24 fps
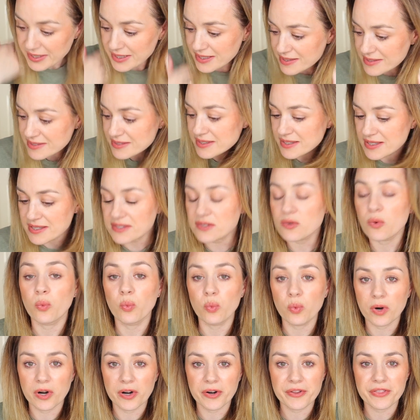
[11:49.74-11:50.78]
is this
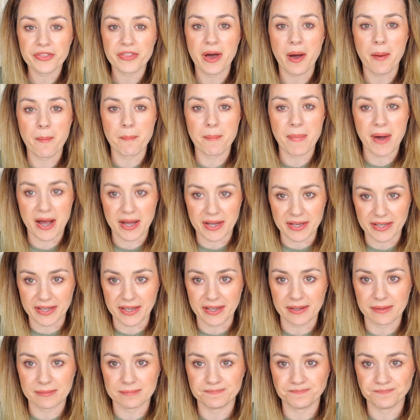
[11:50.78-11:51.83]
worth
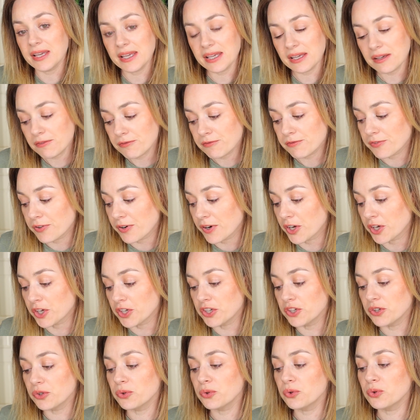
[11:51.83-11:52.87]
buying? If
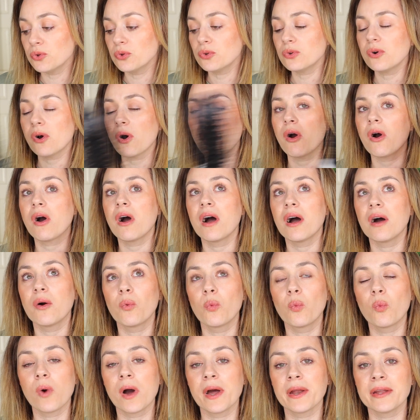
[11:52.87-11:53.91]
you
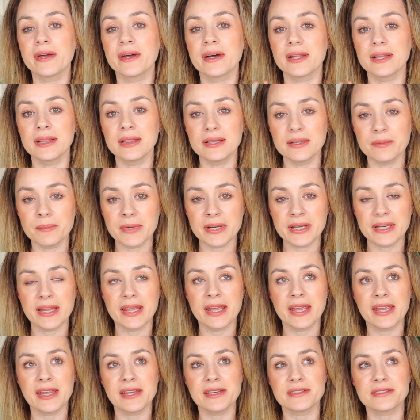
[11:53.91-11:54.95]
wanna
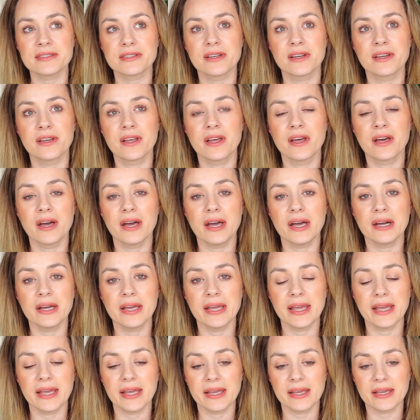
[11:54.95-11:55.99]
eliminate
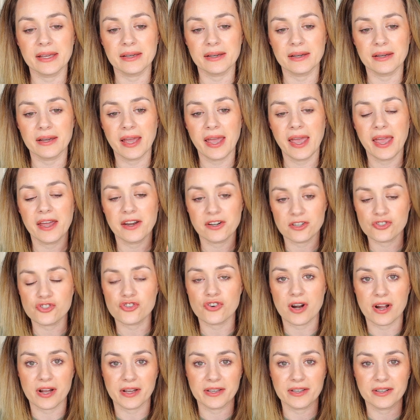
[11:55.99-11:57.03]
a hair
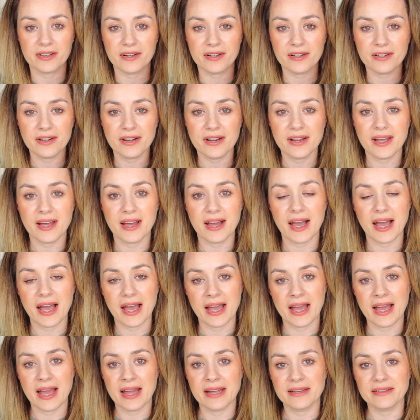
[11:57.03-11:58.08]
dryer
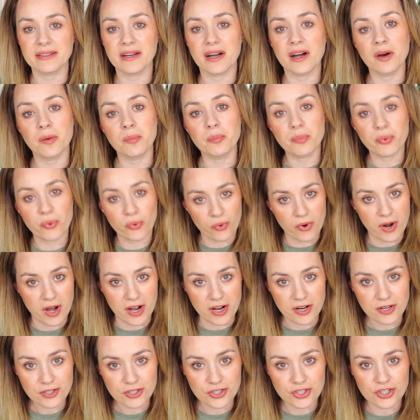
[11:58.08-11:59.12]
and a
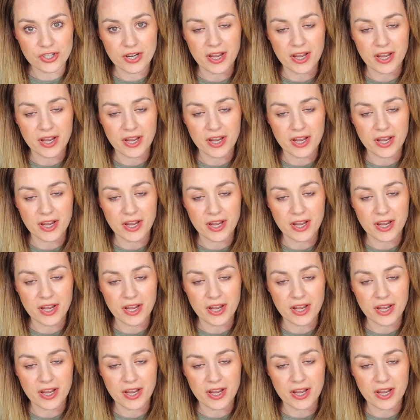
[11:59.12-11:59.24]
brush